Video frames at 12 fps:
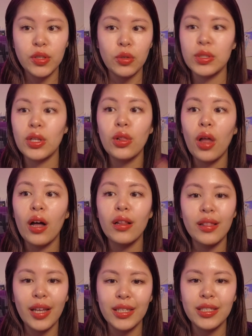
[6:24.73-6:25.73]
So it's a
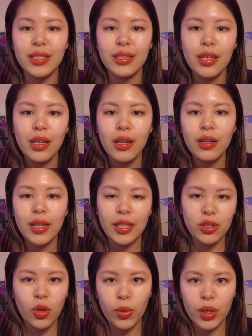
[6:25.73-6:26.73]
lot less
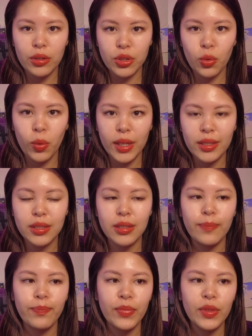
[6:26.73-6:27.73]
that's going into
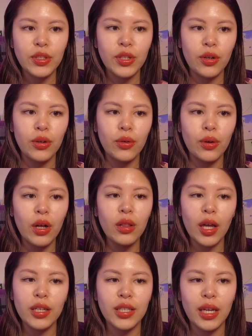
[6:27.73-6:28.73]
waste. So a
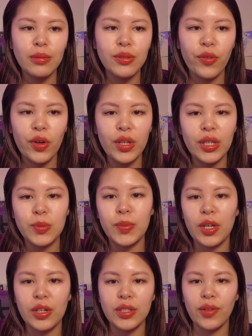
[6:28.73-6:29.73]
lot of times for this,
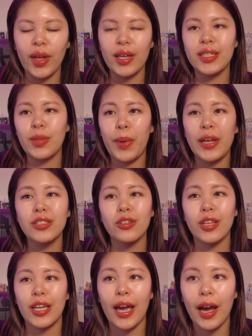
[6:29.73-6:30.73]
because of that, it depends
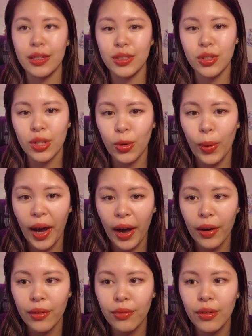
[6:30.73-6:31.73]
on the cats that you
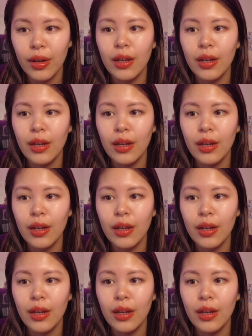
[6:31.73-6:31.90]
have.